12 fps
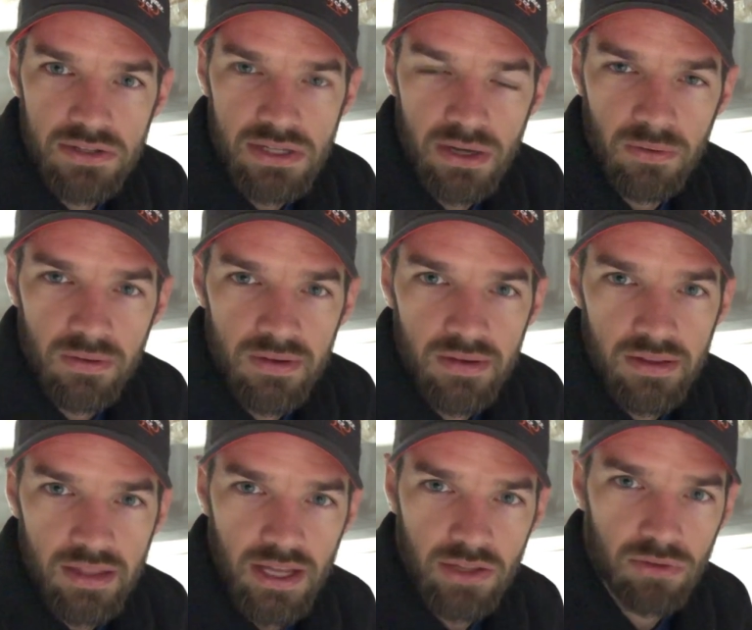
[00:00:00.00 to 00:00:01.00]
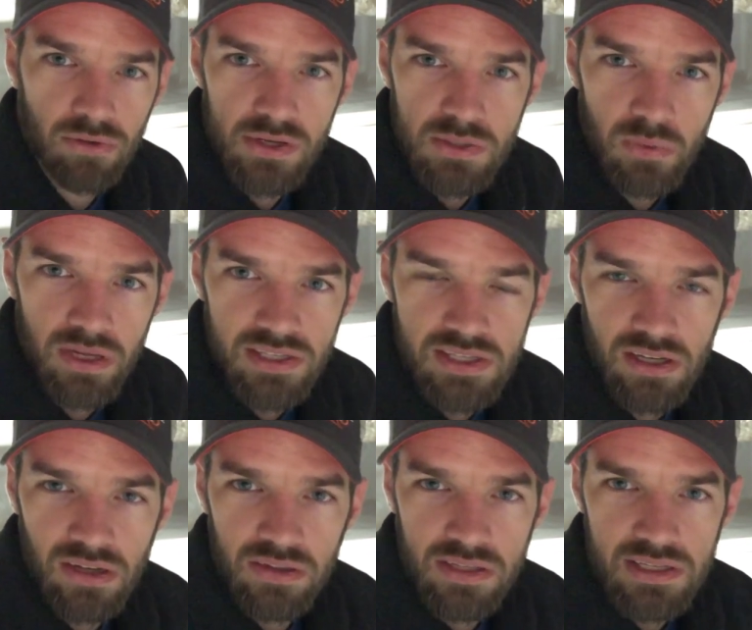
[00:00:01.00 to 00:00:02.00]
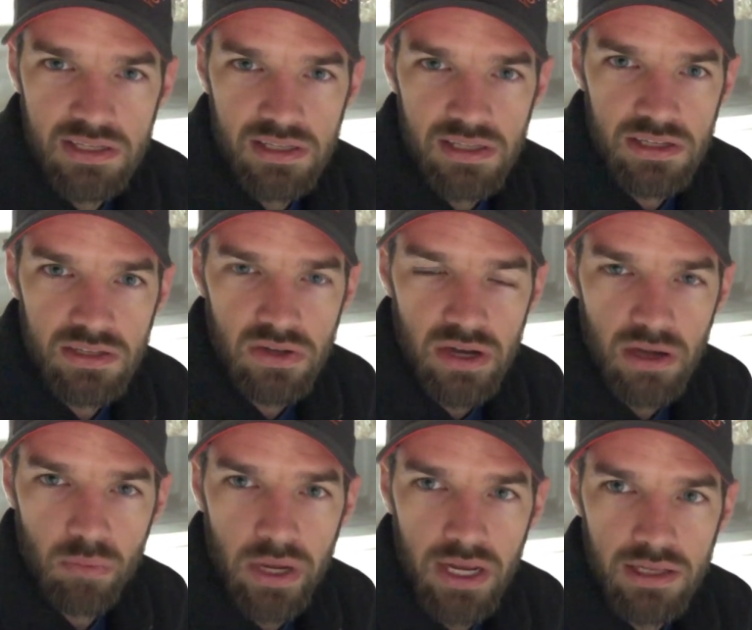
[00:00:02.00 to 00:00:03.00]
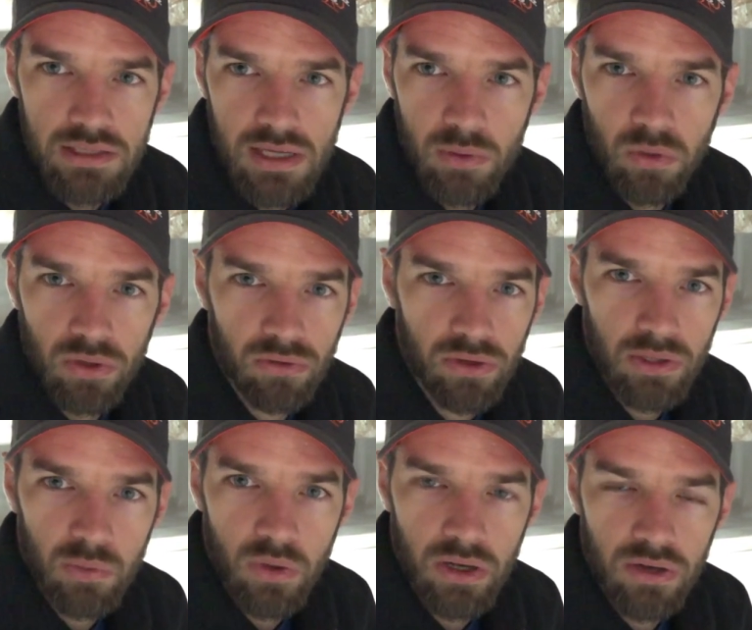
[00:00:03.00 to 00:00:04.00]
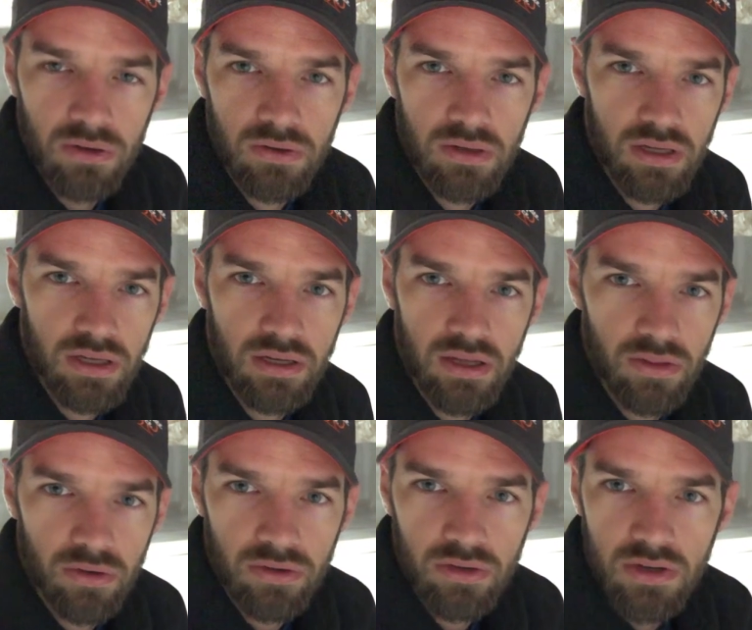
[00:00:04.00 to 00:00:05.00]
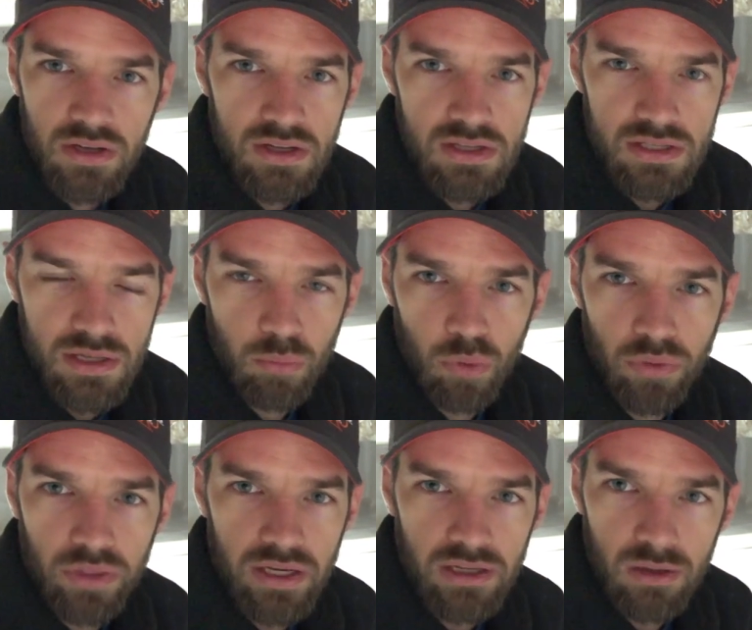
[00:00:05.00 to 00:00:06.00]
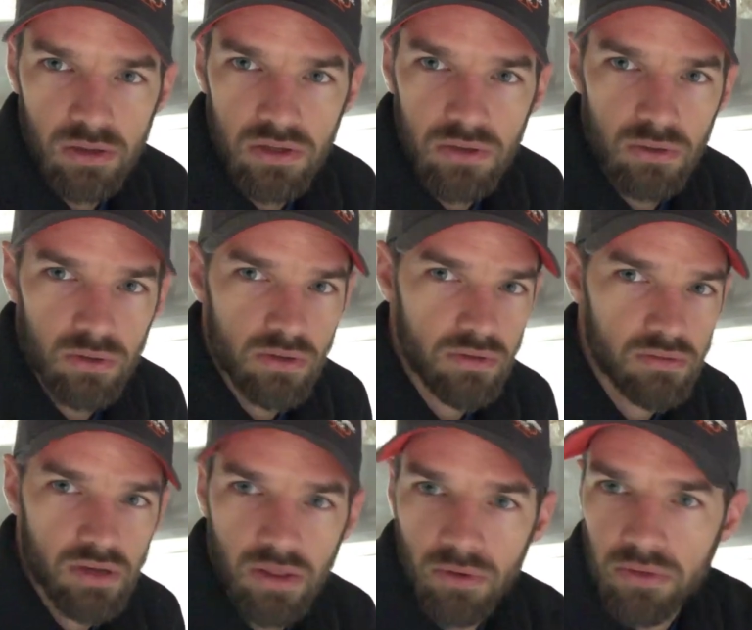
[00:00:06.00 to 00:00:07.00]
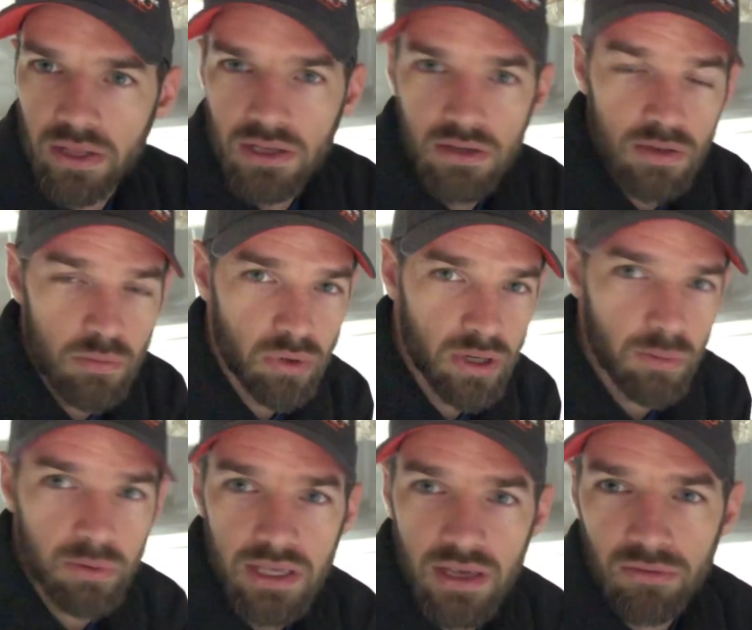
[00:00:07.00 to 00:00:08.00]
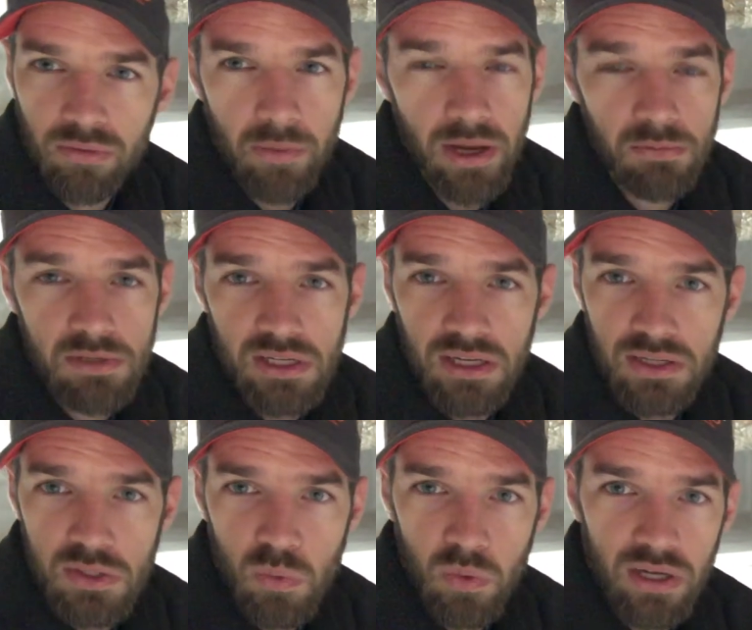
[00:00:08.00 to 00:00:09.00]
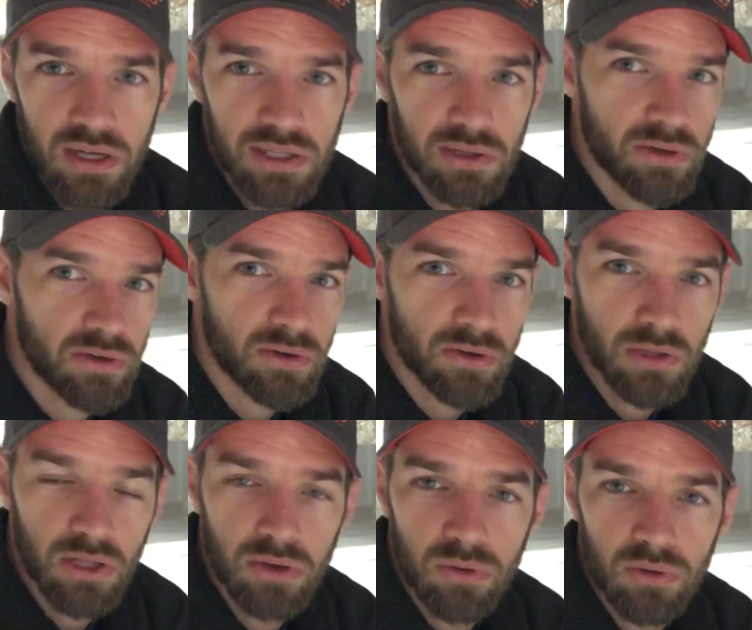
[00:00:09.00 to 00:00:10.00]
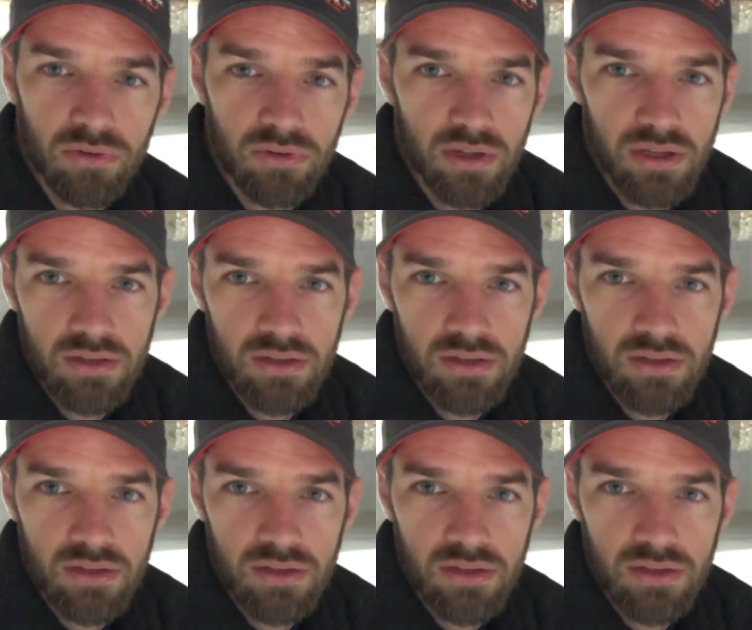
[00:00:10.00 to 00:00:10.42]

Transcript: So that's the reason we install these drain pans. They work really well. Another simple thing to do, another thing you can probably get from Amazon as well, or Lowe's.